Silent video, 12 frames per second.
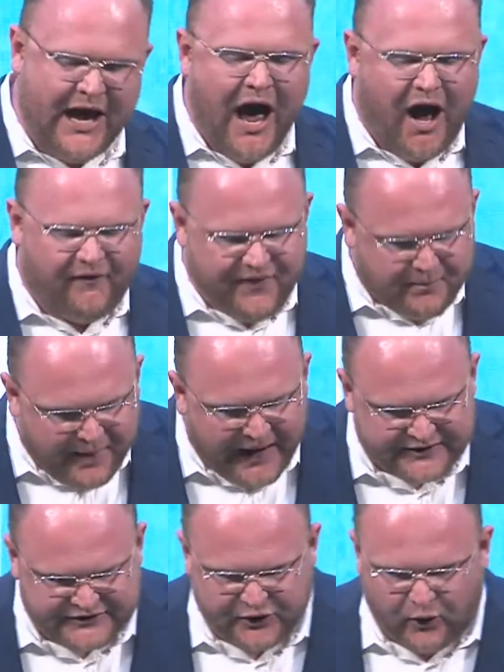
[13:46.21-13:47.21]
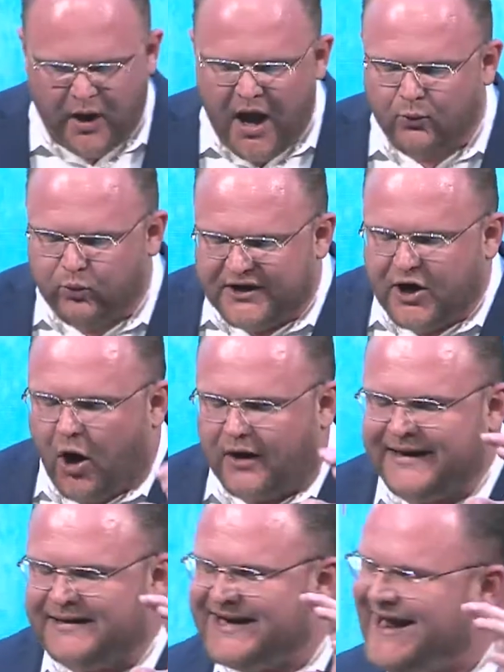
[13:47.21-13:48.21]
of the puzzle
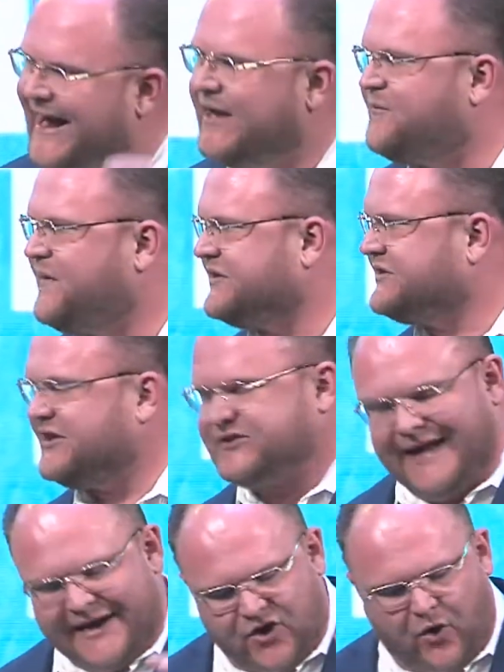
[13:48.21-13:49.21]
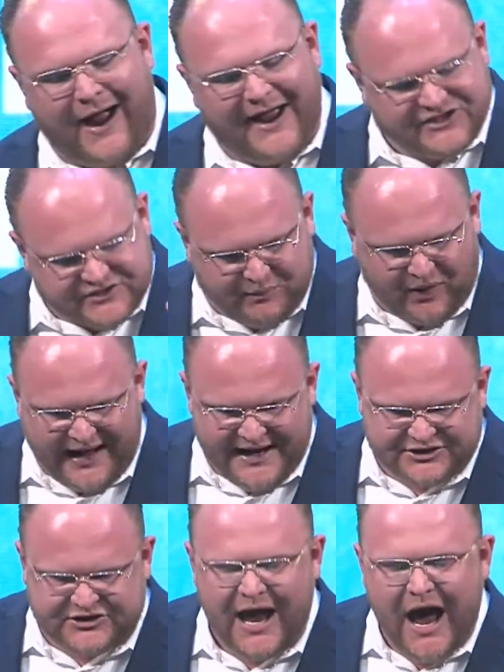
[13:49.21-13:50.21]
regarding the emphasis that Christ placed